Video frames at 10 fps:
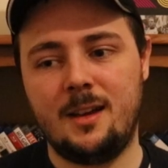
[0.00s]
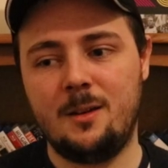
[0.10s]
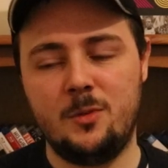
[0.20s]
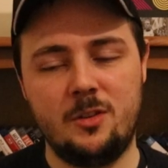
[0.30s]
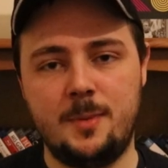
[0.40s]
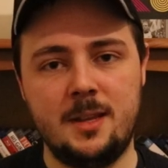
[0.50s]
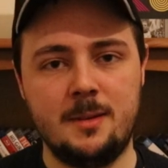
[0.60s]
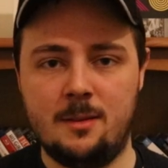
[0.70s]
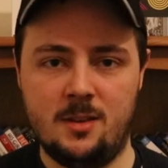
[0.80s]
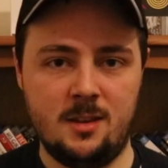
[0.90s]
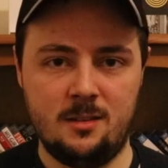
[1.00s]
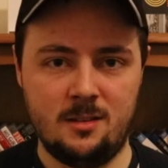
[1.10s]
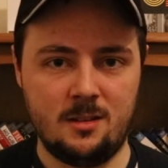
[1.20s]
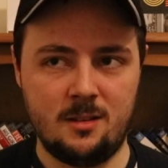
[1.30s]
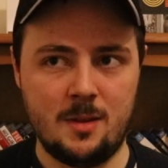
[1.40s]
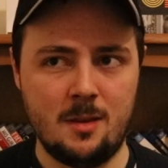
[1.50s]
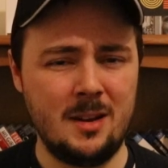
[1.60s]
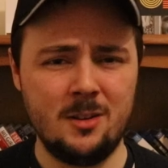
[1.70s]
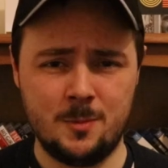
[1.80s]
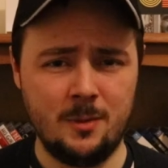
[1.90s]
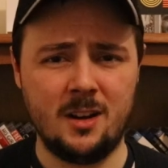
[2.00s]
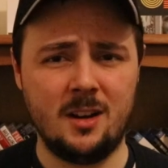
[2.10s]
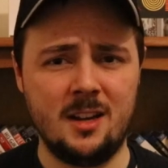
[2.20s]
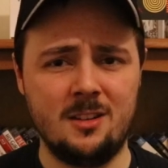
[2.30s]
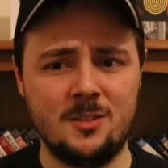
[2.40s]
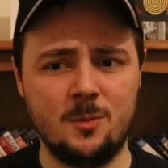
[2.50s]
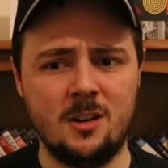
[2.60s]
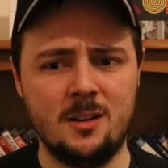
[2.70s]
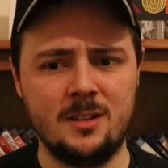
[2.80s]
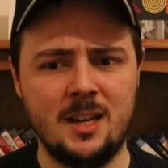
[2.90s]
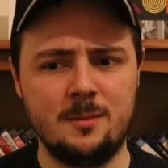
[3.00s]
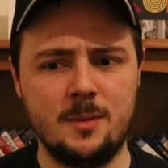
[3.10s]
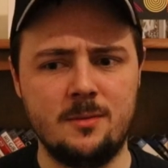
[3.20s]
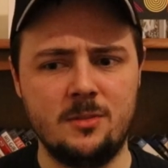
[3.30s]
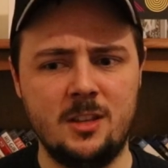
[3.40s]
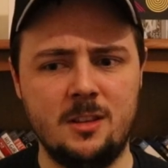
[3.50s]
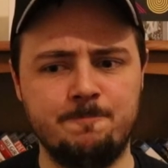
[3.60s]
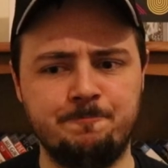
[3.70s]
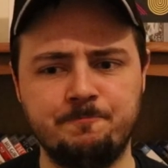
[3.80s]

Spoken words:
it would have been maybe a little bit higher as well if it hadn't been for the,